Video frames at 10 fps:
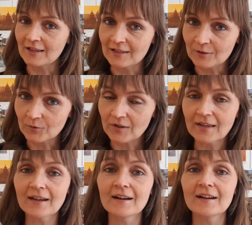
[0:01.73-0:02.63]
Hello
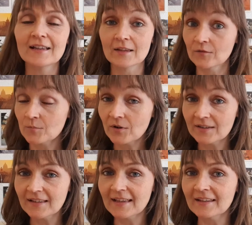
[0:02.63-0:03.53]
there,
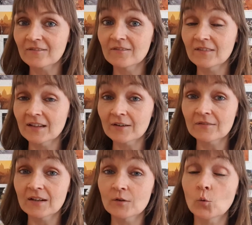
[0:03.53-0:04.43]
everybody, and a
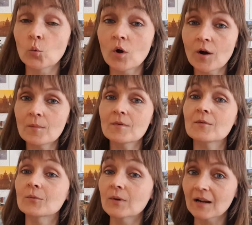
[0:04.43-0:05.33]
very warm
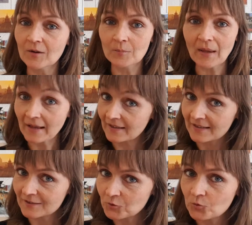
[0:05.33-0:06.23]
welcome back
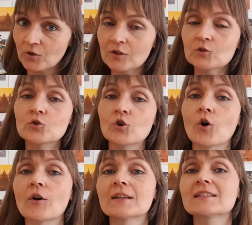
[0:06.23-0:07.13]
here to the
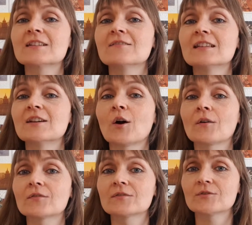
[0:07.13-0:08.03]
Drawing TV
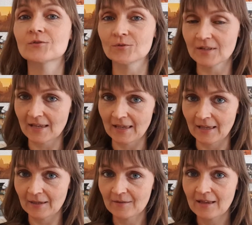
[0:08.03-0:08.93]
of today.
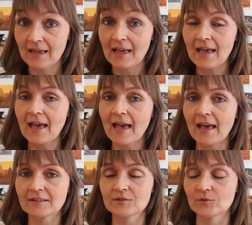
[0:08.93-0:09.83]

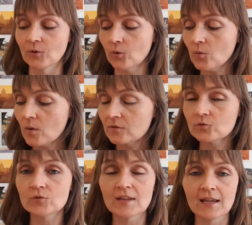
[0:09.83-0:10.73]
As you know,
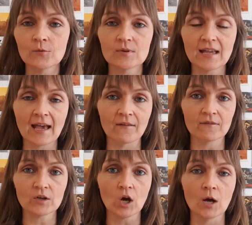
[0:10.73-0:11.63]
today we have
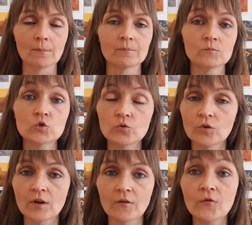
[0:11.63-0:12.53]
come to
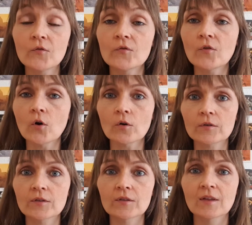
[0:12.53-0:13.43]
the
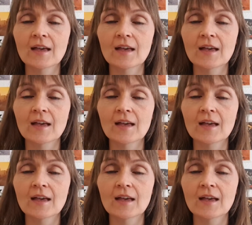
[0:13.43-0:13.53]
fourth